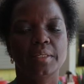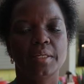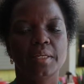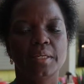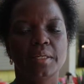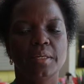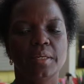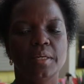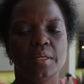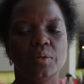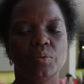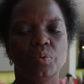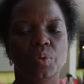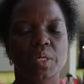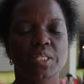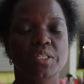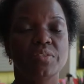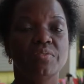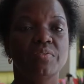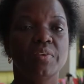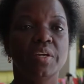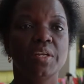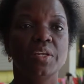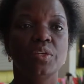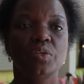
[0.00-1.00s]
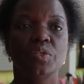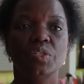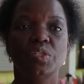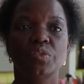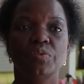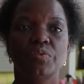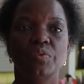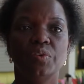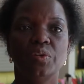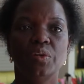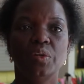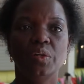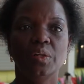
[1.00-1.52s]
it, it was very
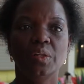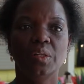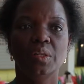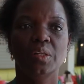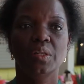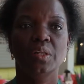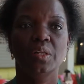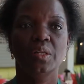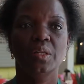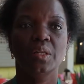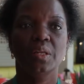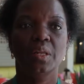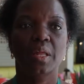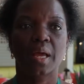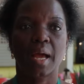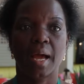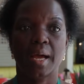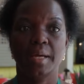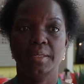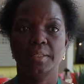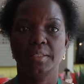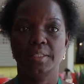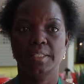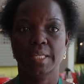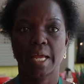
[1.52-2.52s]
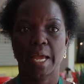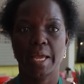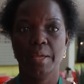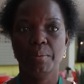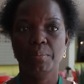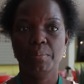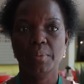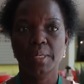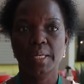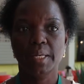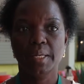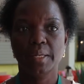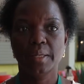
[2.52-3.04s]
useful and
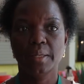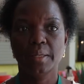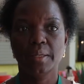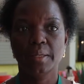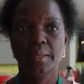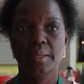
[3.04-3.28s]
timely